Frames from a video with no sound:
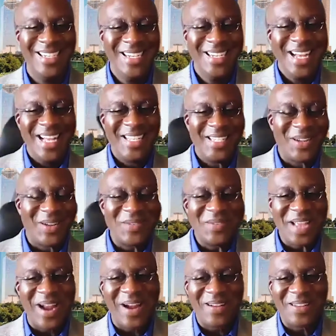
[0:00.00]
in certain
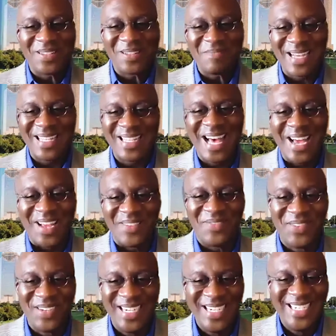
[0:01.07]
areas of my
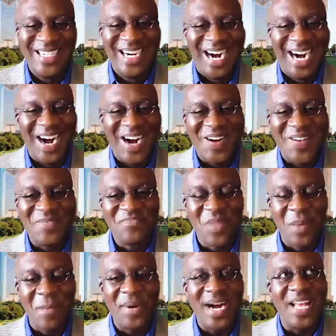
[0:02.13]
life.
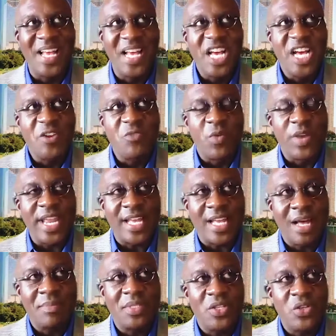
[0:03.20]
But when it
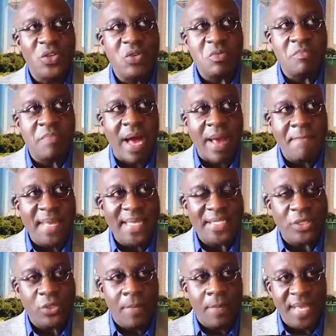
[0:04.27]
comes to my
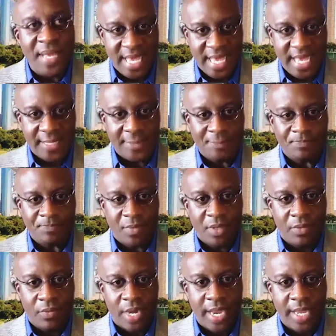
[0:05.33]
mental being,
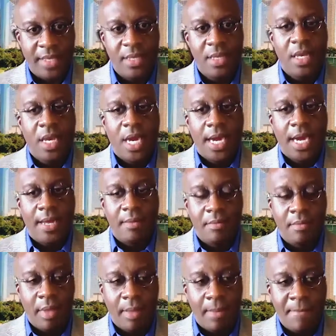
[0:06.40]
right,
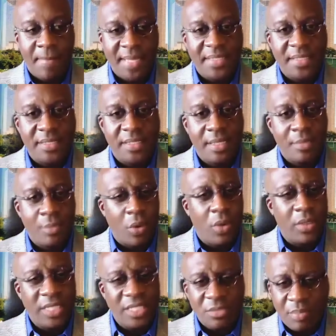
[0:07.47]
mentally,
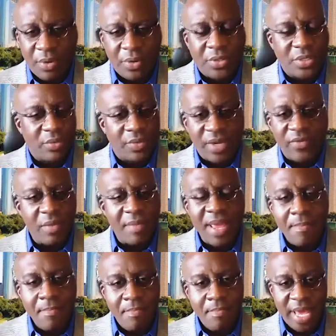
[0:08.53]
morally, spiritually, whatever it may
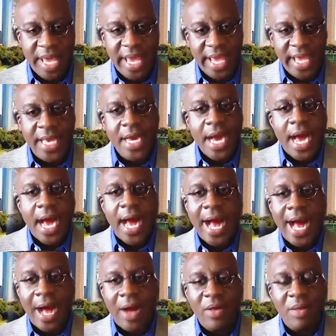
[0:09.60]
be,
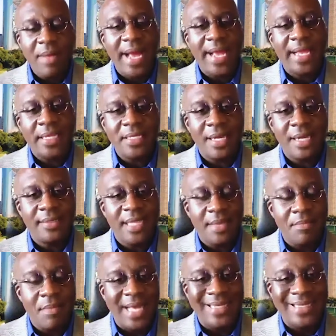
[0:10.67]
how am I
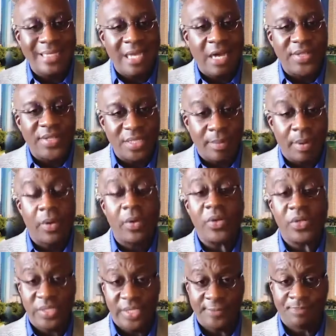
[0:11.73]
conducting myself as a
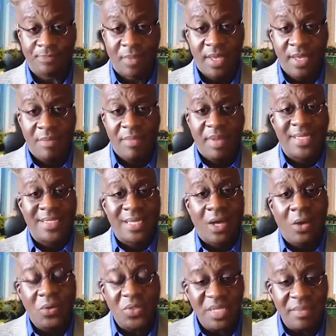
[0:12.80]
person? Because
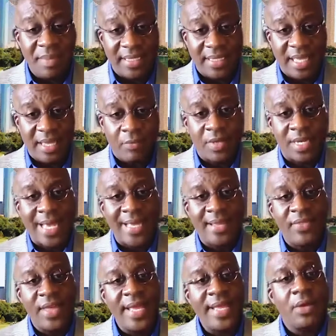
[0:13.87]
ultimately, when I
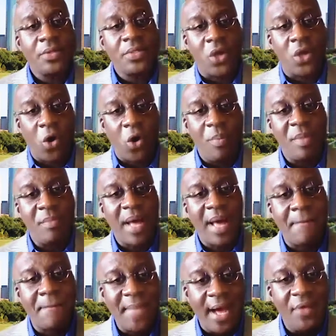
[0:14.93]
then go to open my
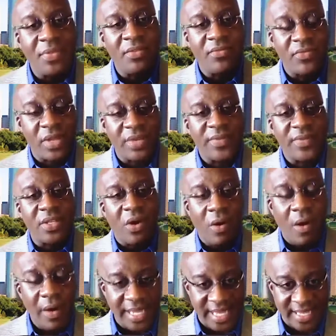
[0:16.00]
mouth in front of an
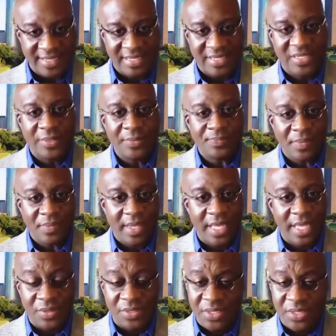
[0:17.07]
audience,
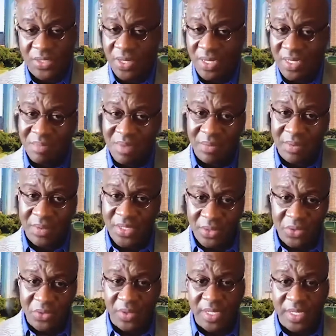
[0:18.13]
as we just talked about with
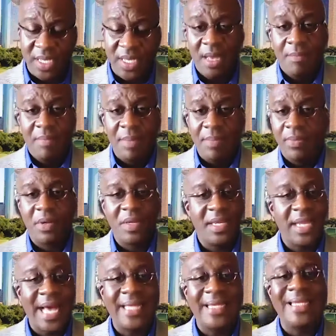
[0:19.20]
children, people are
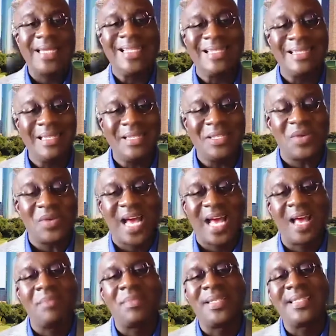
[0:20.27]
not listening to what I
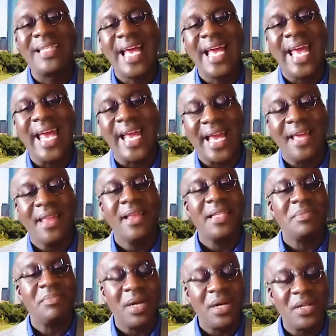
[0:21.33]
am saying in
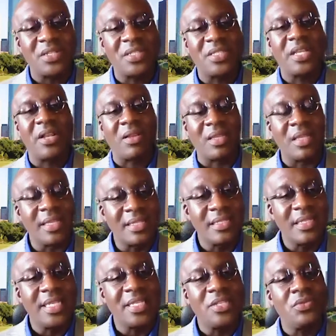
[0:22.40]
as much as they are
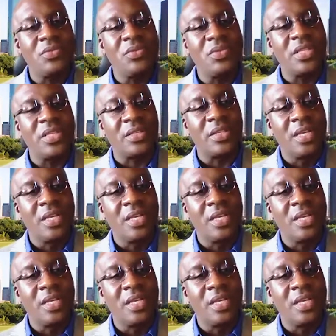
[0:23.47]
listening to the